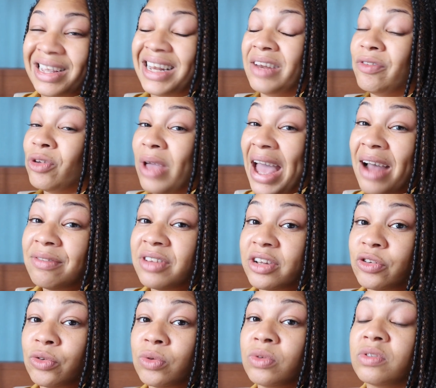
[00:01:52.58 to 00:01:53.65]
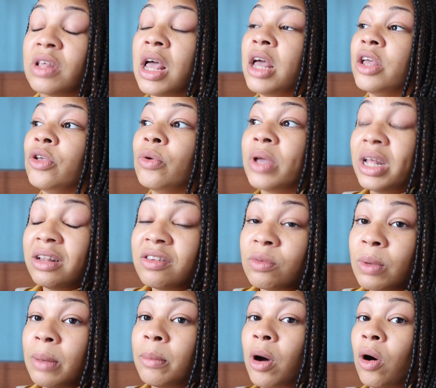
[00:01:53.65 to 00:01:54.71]
And if you have tattoos, you can
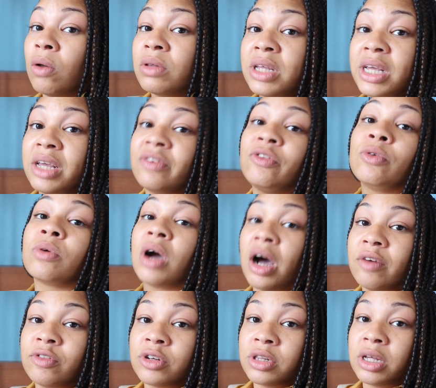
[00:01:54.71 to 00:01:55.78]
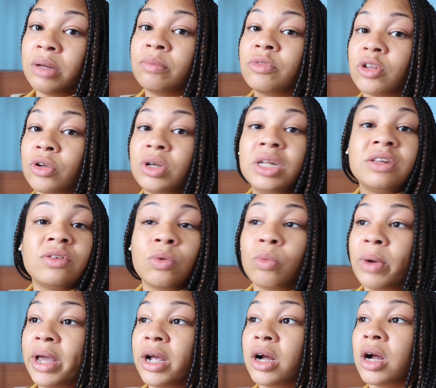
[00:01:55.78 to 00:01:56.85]
swim only if you cover them. So you need to
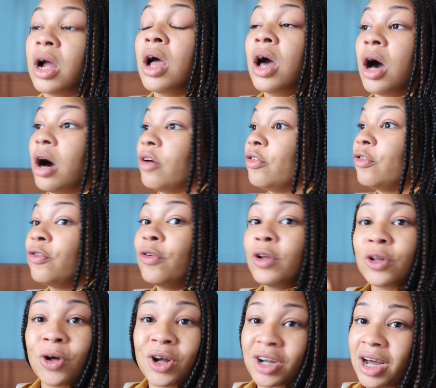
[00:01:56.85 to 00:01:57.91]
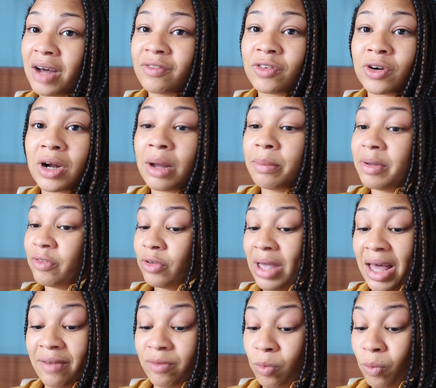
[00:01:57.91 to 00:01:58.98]
wear a full-on cover up. If you
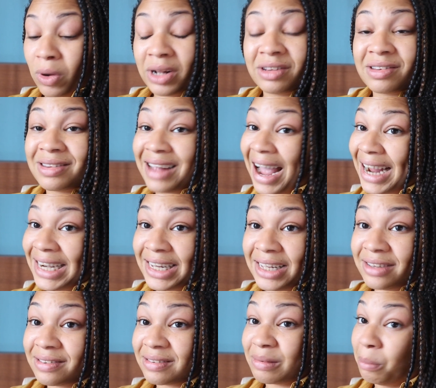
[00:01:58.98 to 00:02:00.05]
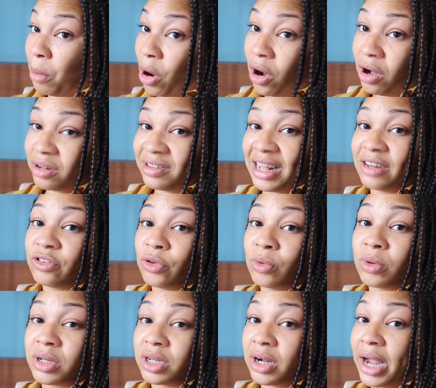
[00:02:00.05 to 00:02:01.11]
have one tiny, small
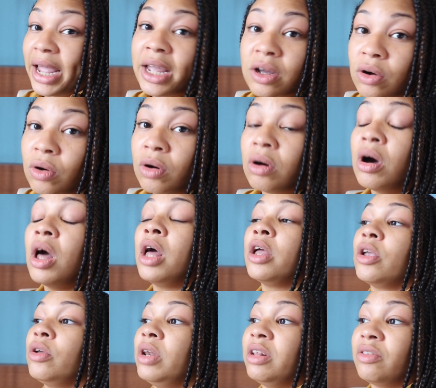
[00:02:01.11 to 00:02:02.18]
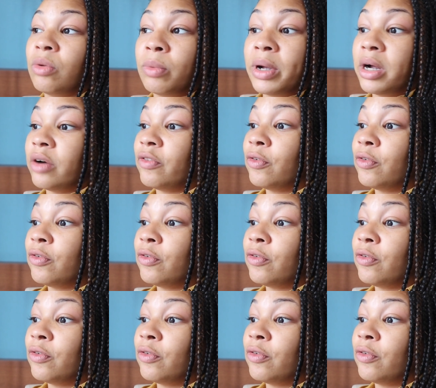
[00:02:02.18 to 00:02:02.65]
tattoo on your ankle, you need to wear a